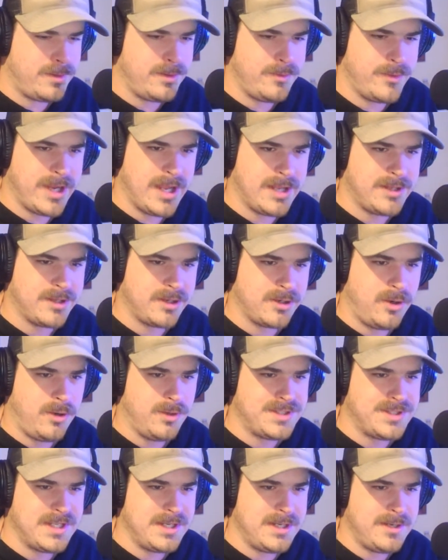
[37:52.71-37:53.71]
We got the
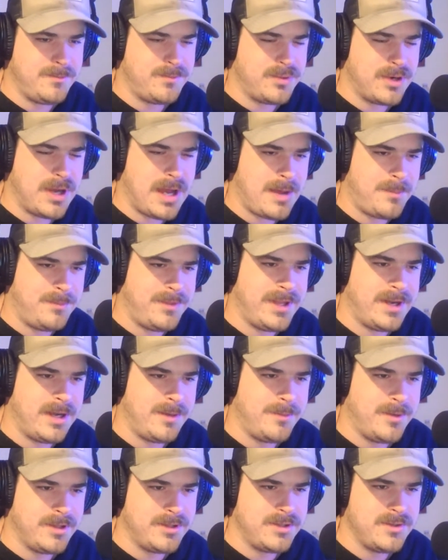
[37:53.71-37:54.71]
goaltending prop that
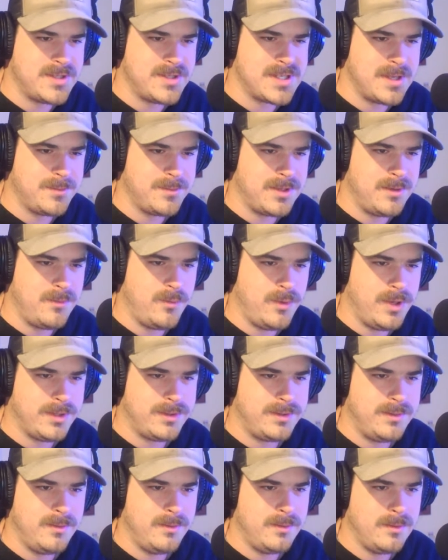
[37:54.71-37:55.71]
I'm going to do something with
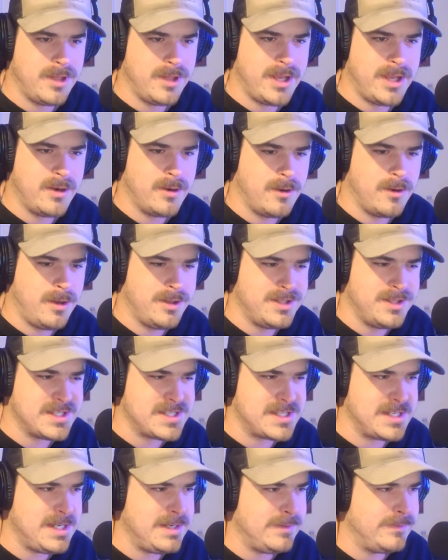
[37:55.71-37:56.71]
later on
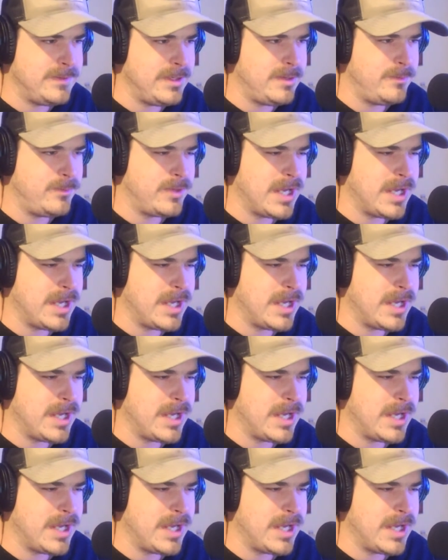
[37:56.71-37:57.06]
this evening.